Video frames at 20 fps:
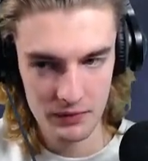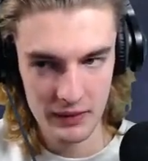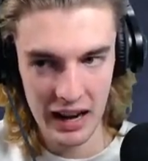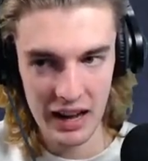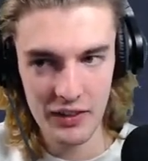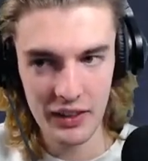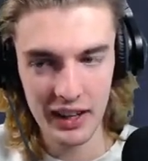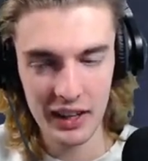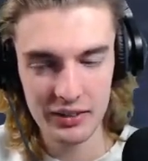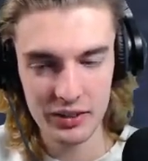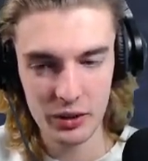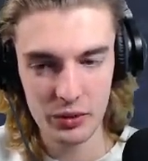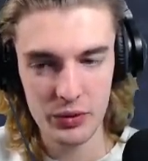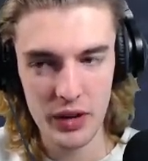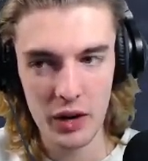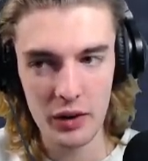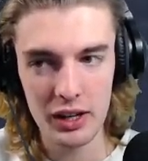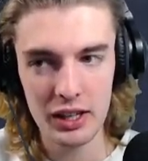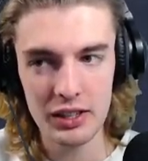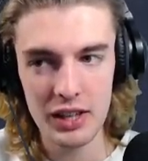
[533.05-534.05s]
I think it's a
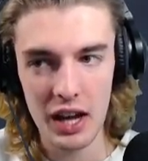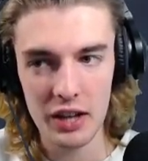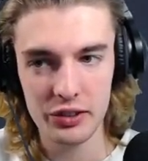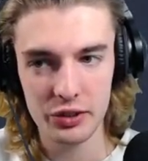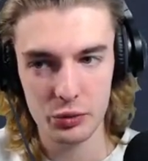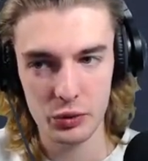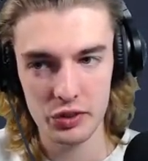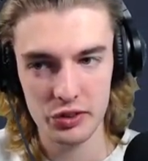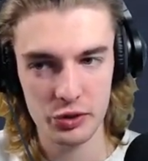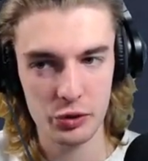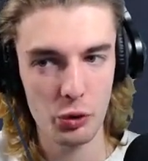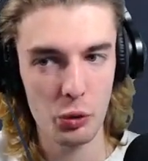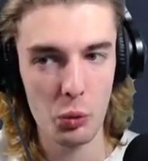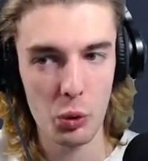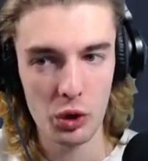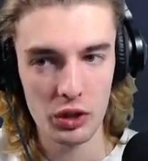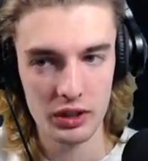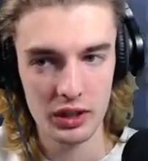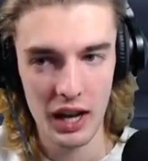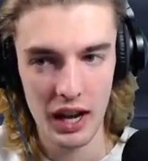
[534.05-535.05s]
very nice
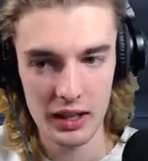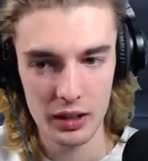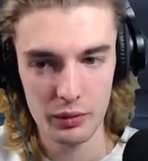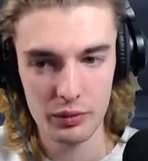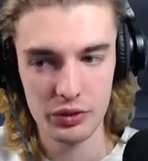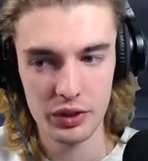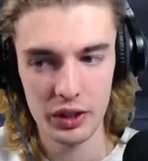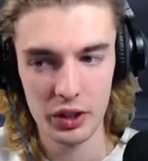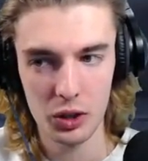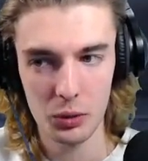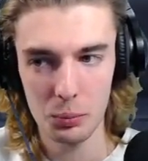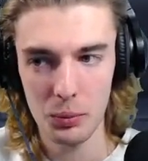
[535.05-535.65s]
risk-reward kind of deal,